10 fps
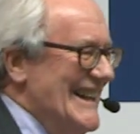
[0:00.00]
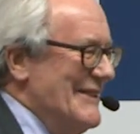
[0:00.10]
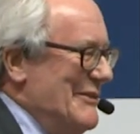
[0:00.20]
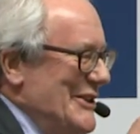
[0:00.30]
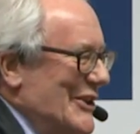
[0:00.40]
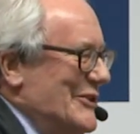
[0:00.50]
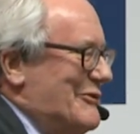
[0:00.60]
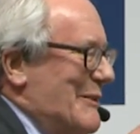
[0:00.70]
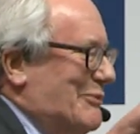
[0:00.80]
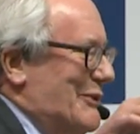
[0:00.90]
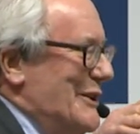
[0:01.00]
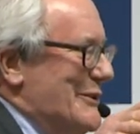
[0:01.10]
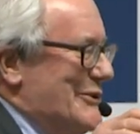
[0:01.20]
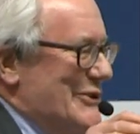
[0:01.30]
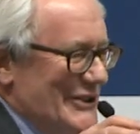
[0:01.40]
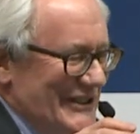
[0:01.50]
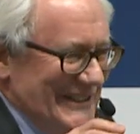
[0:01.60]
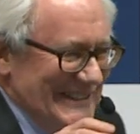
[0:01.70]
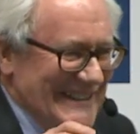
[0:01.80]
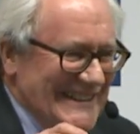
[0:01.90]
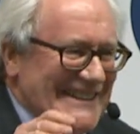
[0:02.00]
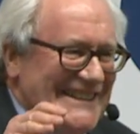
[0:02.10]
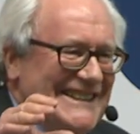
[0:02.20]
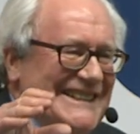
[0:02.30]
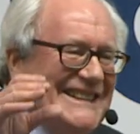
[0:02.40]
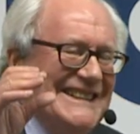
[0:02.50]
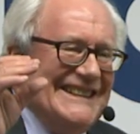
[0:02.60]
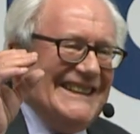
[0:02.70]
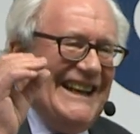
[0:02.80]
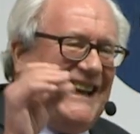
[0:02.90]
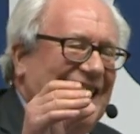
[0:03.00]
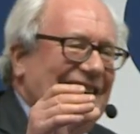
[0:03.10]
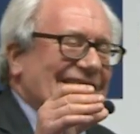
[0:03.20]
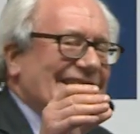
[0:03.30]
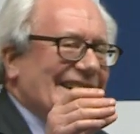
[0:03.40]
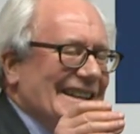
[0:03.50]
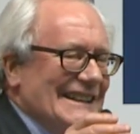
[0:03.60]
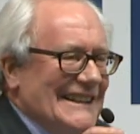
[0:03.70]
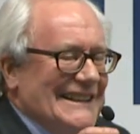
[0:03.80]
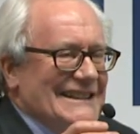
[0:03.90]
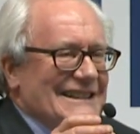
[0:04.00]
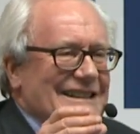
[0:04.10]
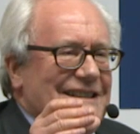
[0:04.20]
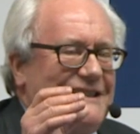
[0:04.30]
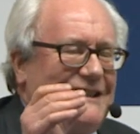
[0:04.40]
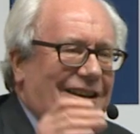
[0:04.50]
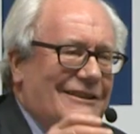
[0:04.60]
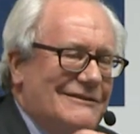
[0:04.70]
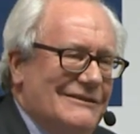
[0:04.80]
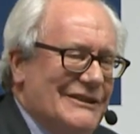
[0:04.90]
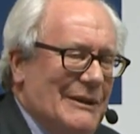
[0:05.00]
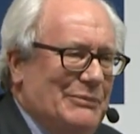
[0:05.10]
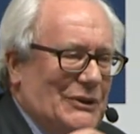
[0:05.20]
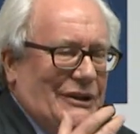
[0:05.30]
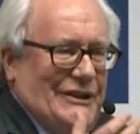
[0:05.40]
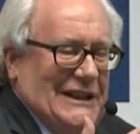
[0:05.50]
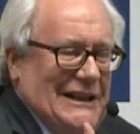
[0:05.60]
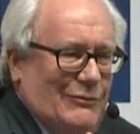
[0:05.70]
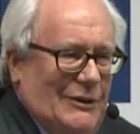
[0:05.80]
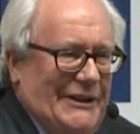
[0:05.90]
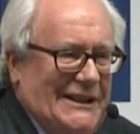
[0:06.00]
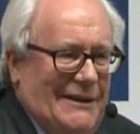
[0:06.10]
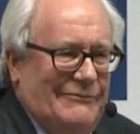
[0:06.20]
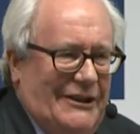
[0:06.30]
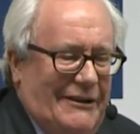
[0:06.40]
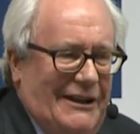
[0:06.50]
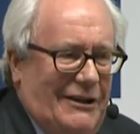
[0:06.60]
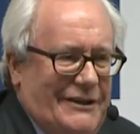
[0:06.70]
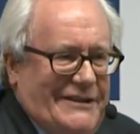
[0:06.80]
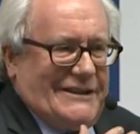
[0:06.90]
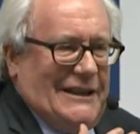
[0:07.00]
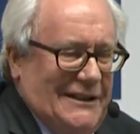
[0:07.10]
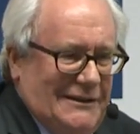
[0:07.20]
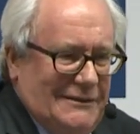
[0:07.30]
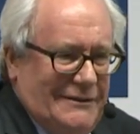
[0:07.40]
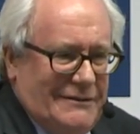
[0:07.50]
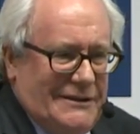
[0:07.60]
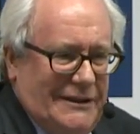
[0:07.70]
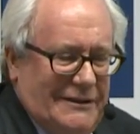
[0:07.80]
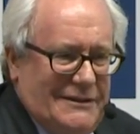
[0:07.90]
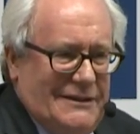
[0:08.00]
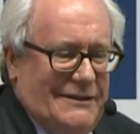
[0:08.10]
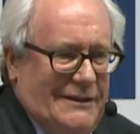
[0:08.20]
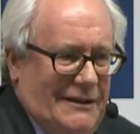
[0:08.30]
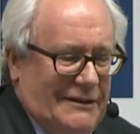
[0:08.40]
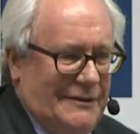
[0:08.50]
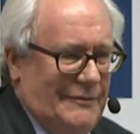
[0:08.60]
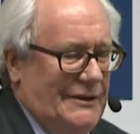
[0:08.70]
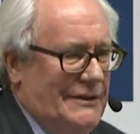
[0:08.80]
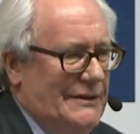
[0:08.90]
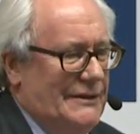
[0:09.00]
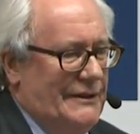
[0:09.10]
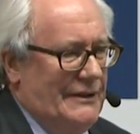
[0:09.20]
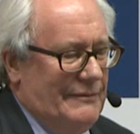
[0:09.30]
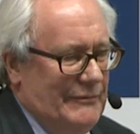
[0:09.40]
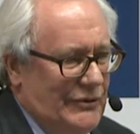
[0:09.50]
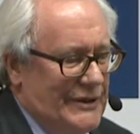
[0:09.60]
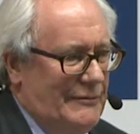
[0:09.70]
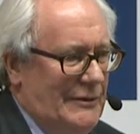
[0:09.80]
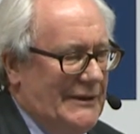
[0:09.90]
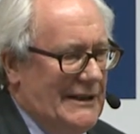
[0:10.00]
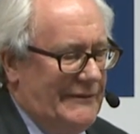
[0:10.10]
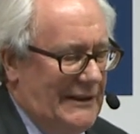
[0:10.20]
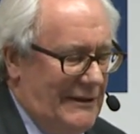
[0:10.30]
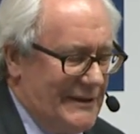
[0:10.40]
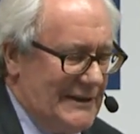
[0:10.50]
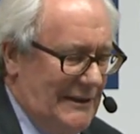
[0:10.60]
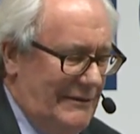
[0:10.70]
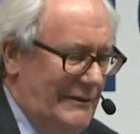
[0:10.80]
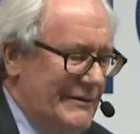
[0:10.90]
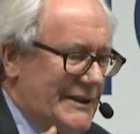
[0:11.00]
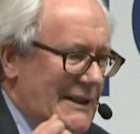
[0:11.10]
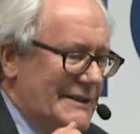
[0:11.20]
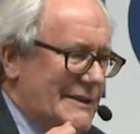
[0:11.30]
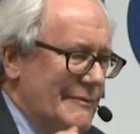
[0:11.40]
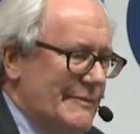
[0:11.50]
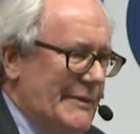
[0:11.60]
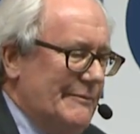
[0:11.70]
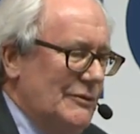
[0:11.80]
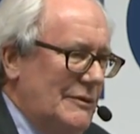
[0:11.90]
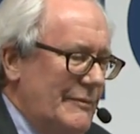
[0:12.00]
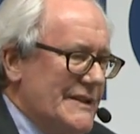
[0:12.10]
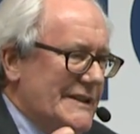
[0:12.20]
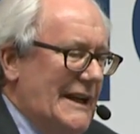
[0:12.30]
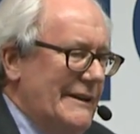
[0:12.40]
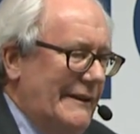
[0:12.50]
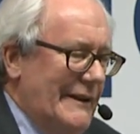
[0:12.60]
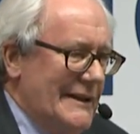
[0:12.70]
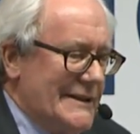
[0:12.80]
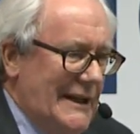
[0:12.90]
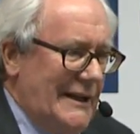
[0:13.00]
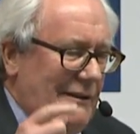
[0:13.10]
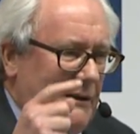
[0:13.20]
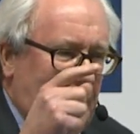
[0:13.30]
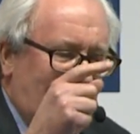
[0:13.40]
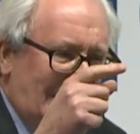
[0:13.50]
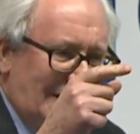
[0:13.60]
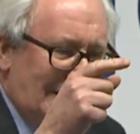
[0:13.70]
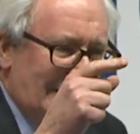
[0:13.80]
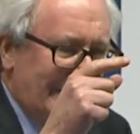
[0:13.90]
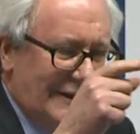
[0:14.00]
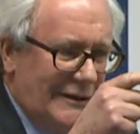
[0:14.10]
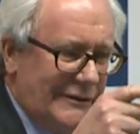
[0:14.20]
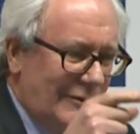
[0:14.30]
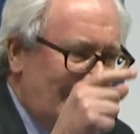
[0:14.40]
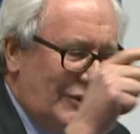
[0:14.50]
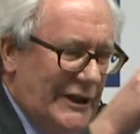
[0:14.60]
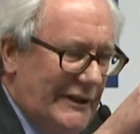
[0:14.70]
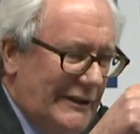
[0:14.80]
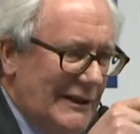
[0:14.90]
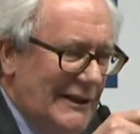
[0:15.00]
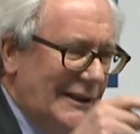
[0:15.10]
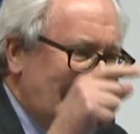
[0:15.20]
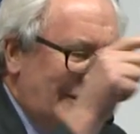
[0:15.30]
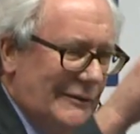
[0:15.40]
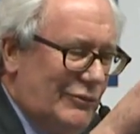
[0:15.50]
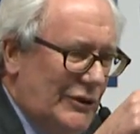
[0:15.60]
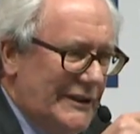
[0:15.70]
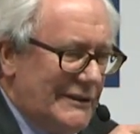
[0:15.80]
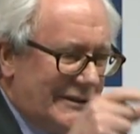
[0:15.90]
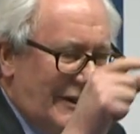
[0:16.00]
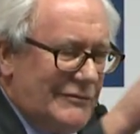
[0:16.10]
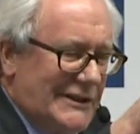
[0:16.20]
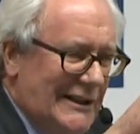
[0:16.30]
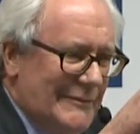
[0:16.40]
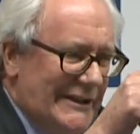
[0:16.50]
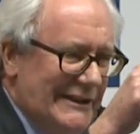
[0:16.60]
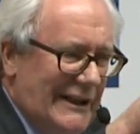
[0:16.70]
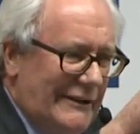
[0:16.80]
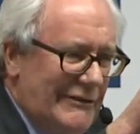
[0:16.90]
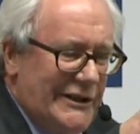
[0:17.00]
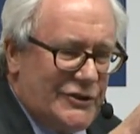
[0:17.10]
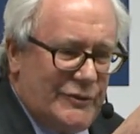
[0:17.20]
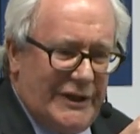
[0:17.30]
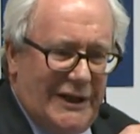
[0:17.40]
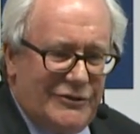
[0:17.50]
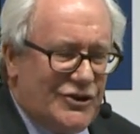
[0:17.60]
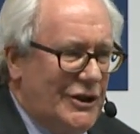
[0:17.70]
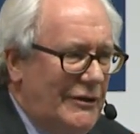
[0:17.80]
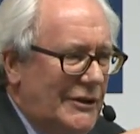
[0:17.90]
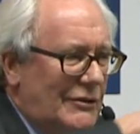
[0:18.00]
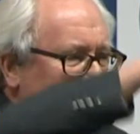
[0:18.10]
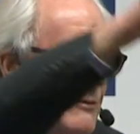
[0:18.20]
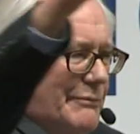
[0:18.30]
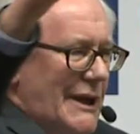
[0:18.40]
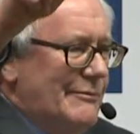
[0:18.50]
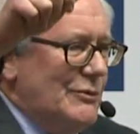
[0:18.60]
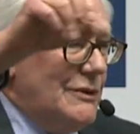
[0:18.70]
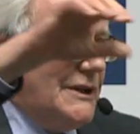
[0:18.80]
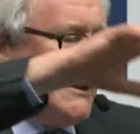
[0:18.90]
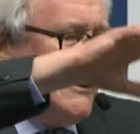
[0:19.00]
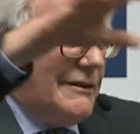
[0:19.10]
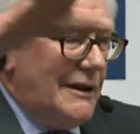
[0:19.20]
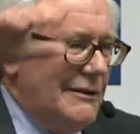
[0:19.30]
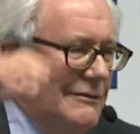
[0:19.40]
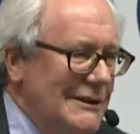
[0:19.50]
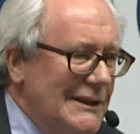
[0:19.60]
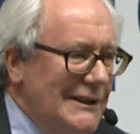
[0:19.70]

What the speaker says: and beyond reproach. And so the border will become very hostile, you see, this is the argument. The border will become very hostile. All those customs people will be standing there saying, you know, you're Brit, don't come another inch without showing all your paperwork, you know,